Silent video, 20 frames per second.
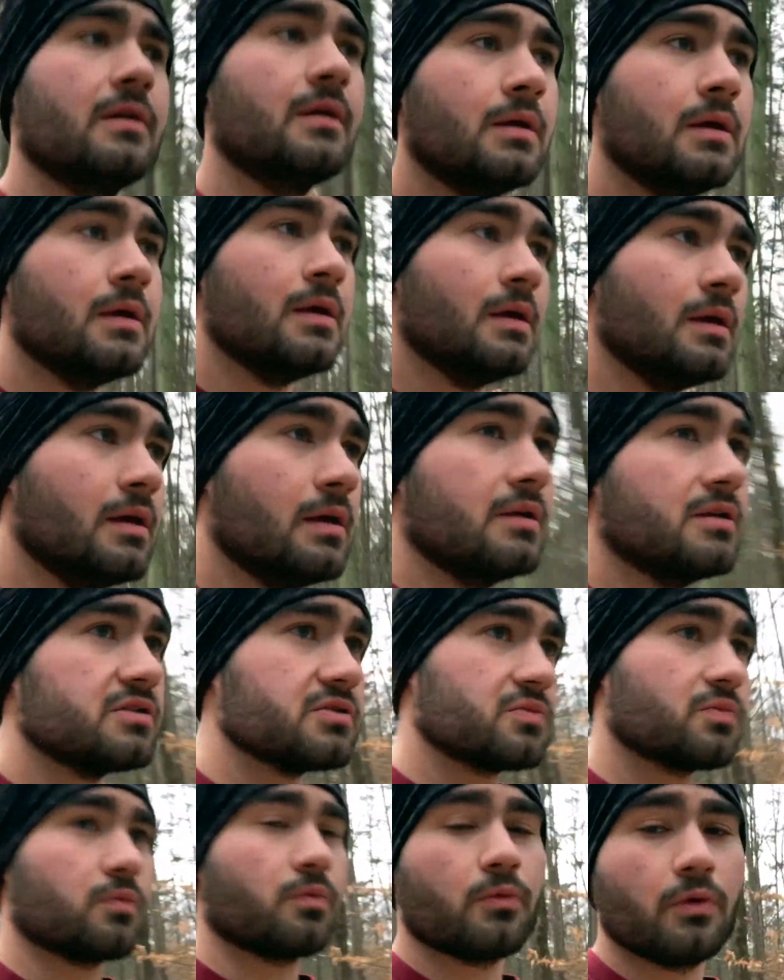It
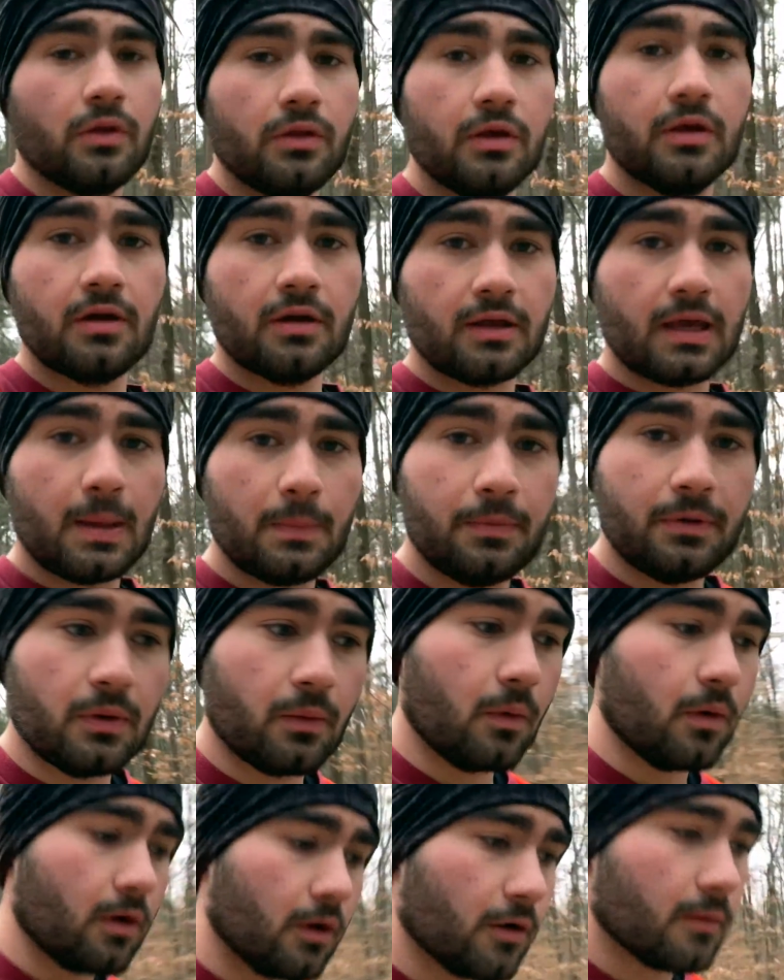does really good keeping you
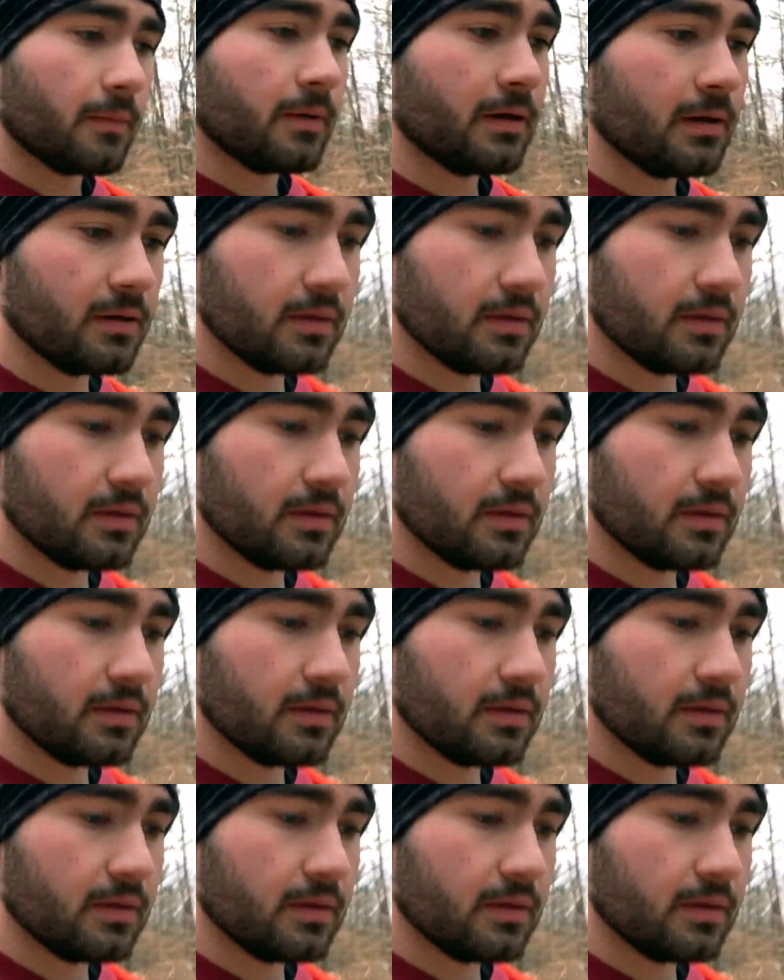warm.